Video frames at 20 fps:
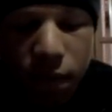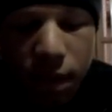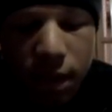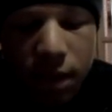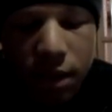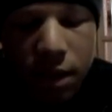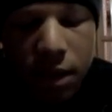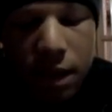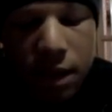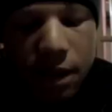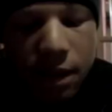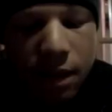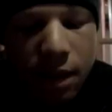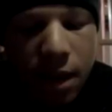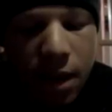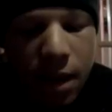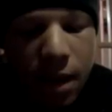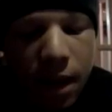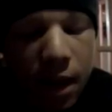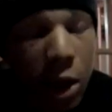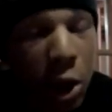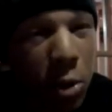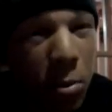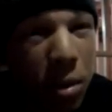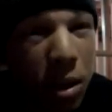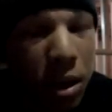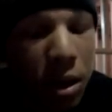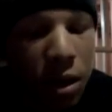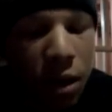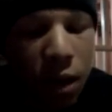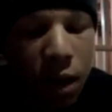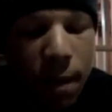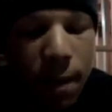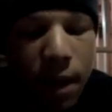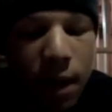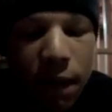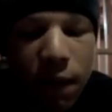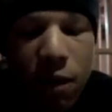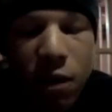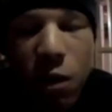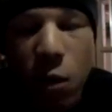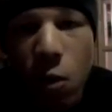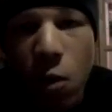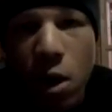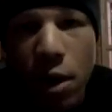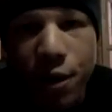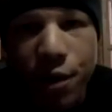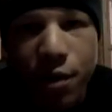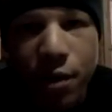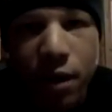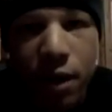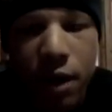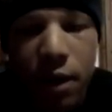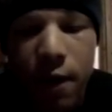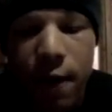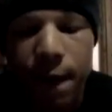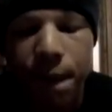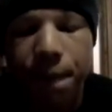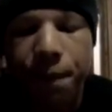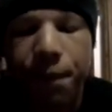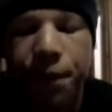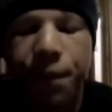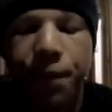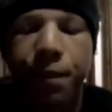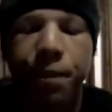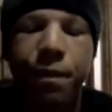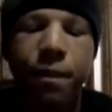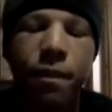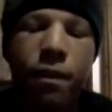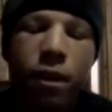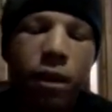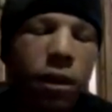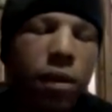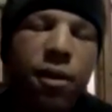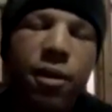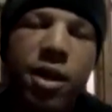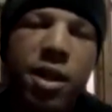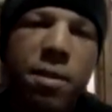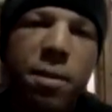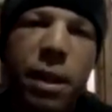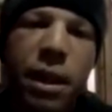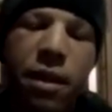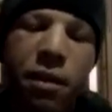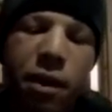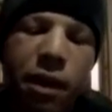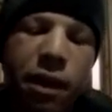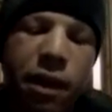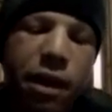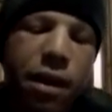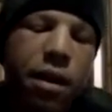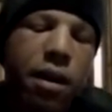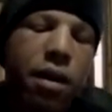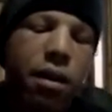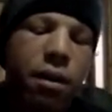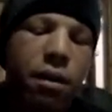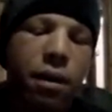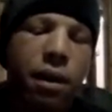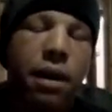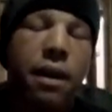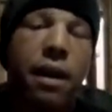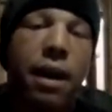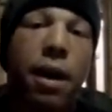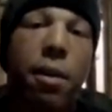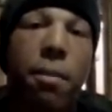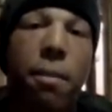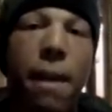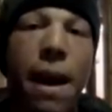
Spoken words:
it's necessary. It could be. I mean, if there's a washer there or a speed ring there, I don't really think it